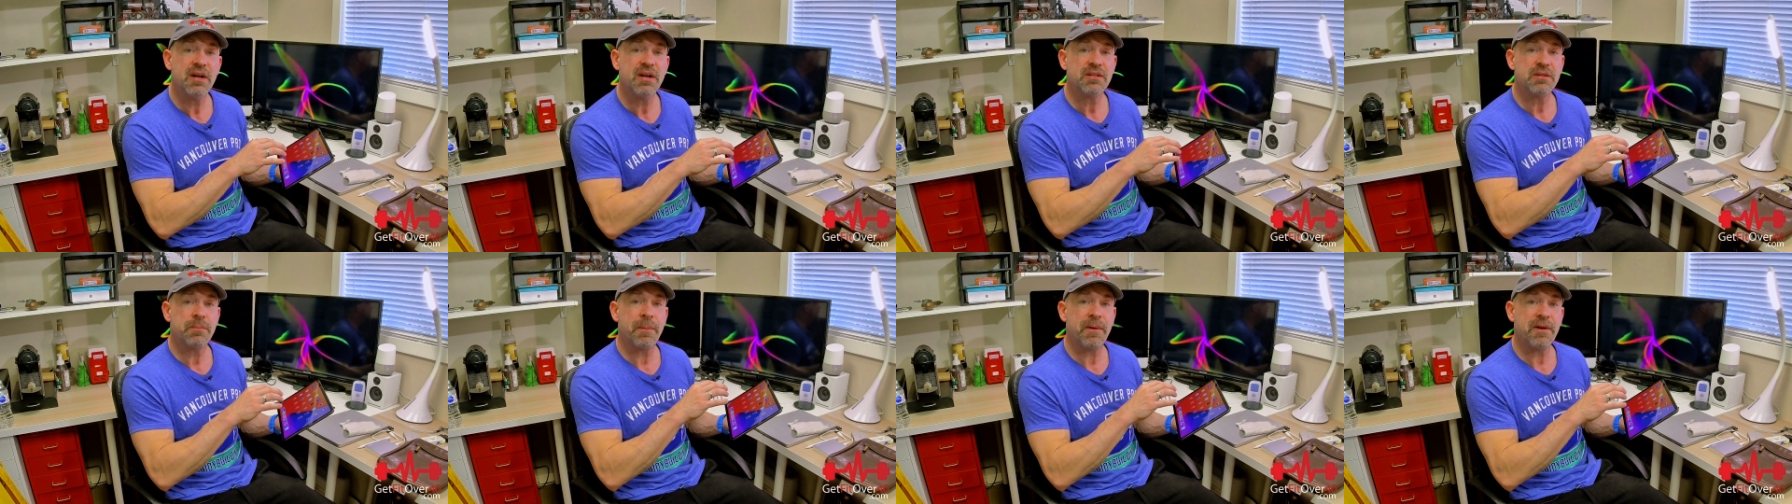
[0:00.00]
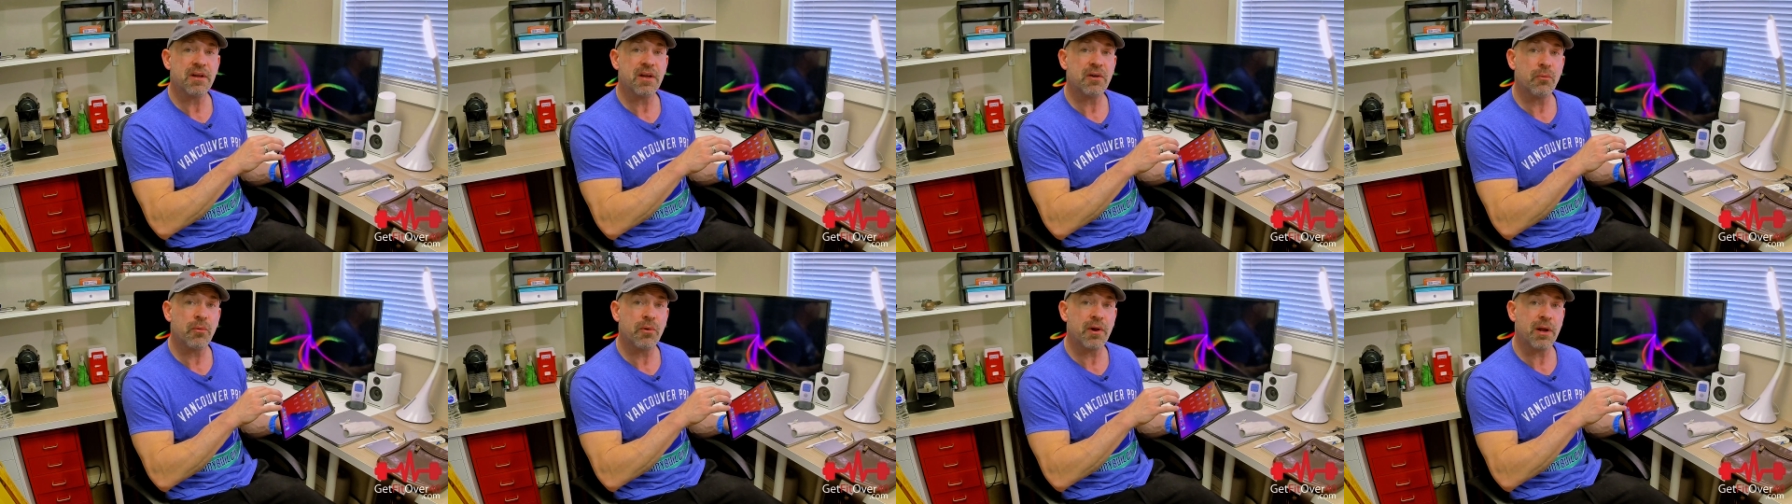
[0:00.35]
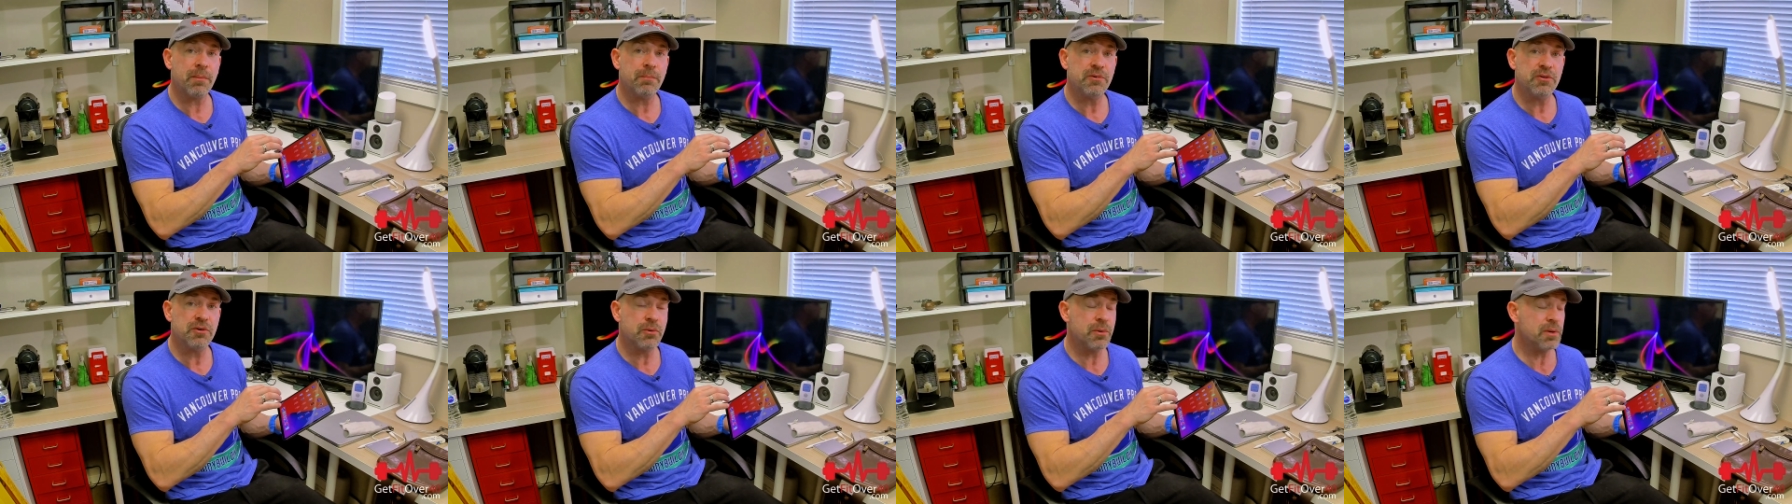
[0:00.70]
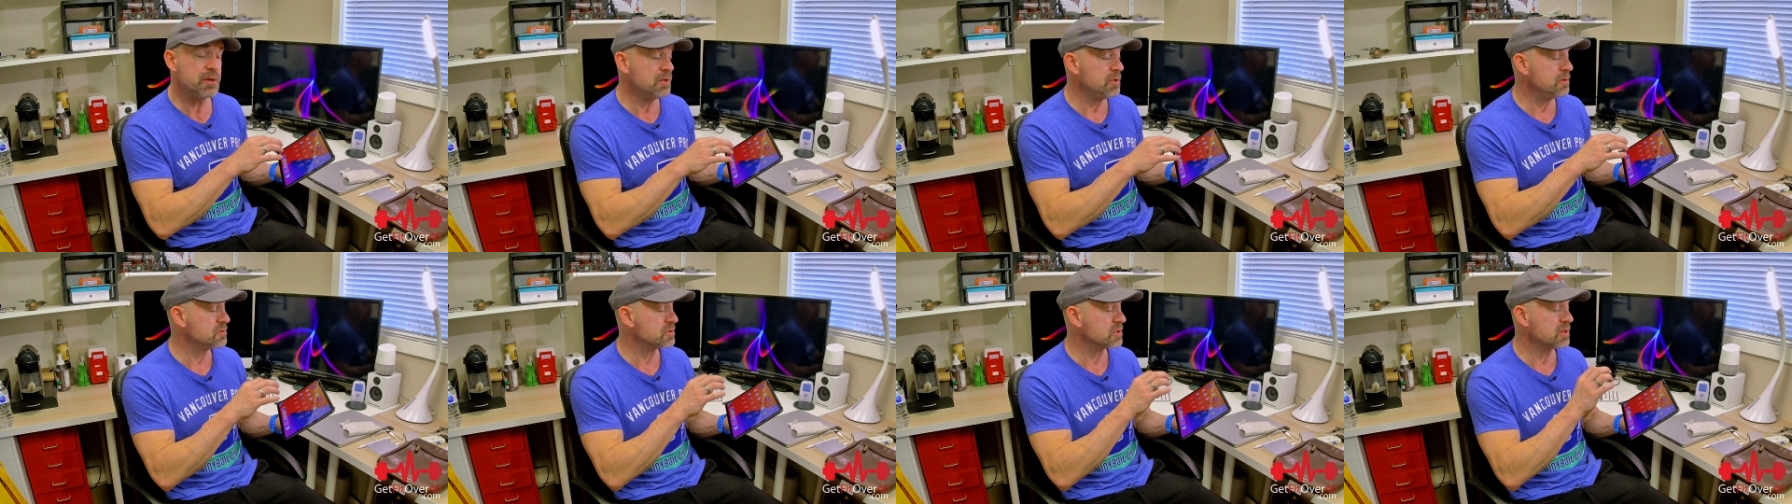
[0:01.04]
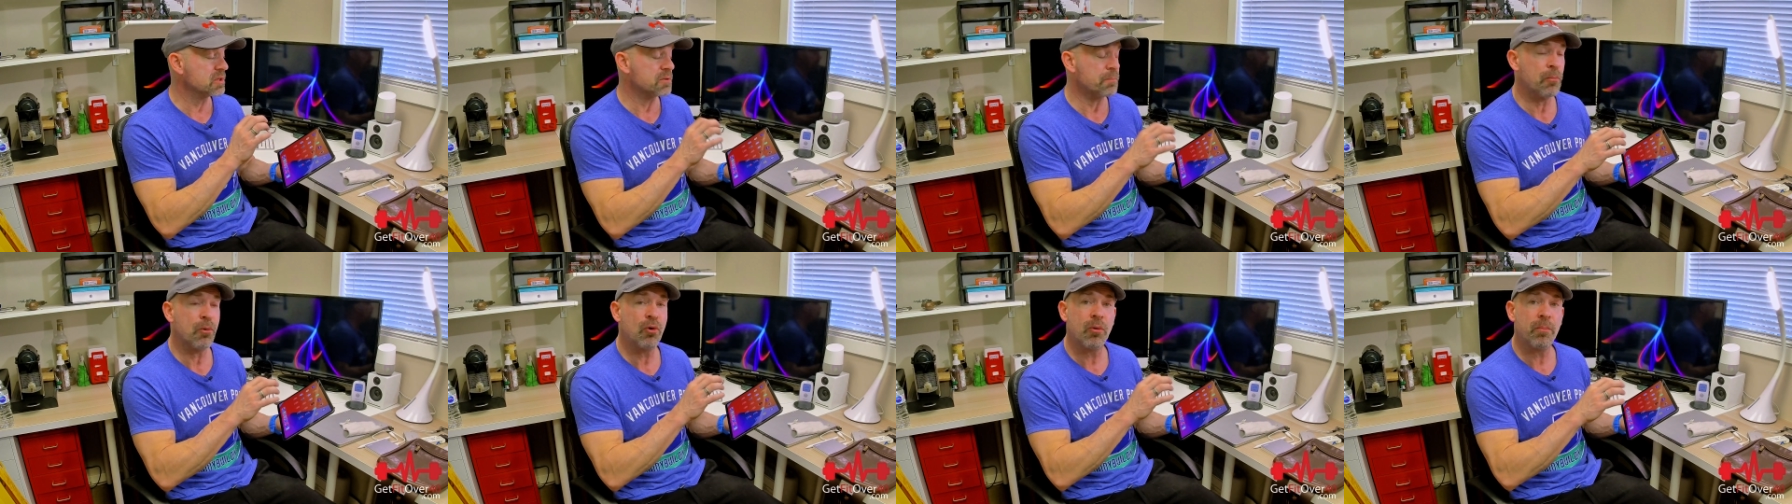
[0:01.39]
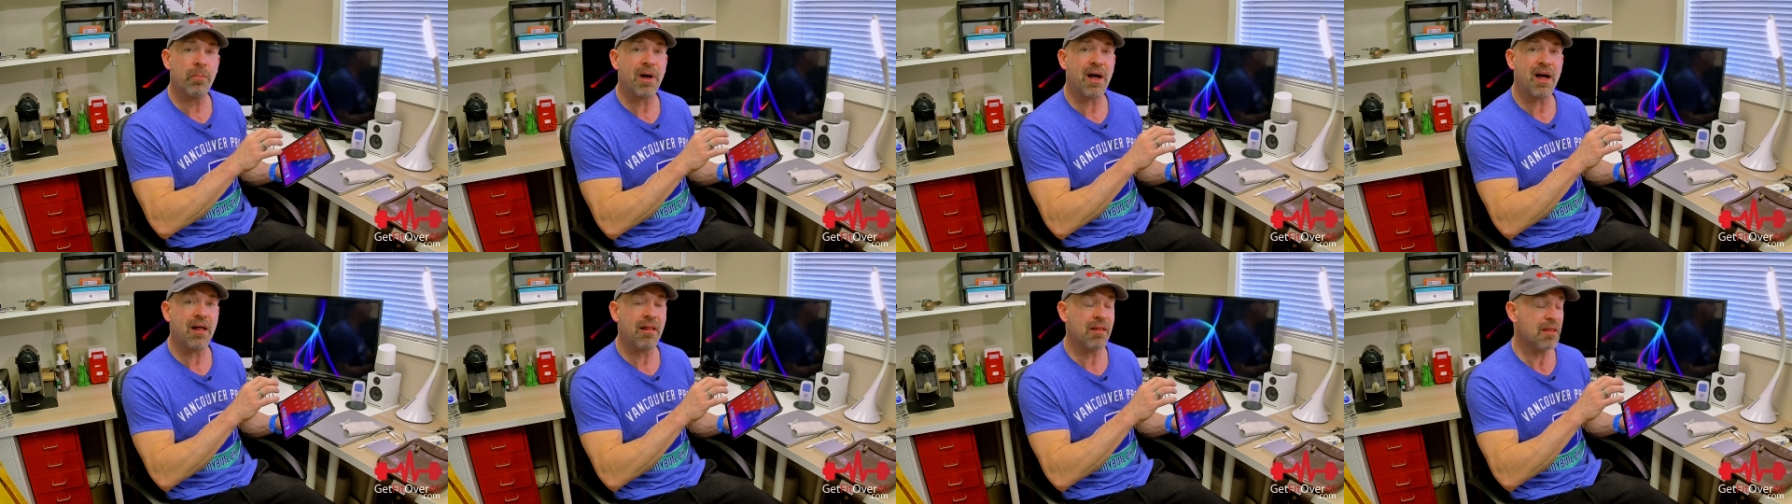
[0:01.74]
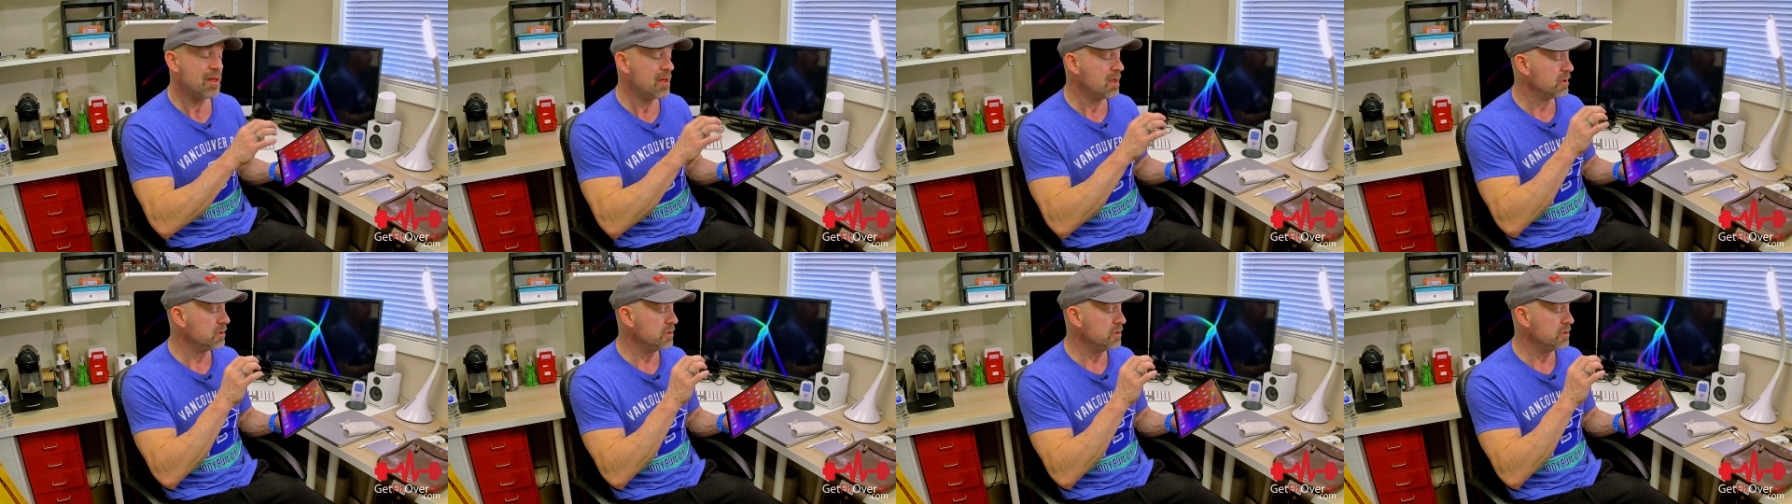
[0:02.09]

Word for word: depending on what i'm doing using the mobile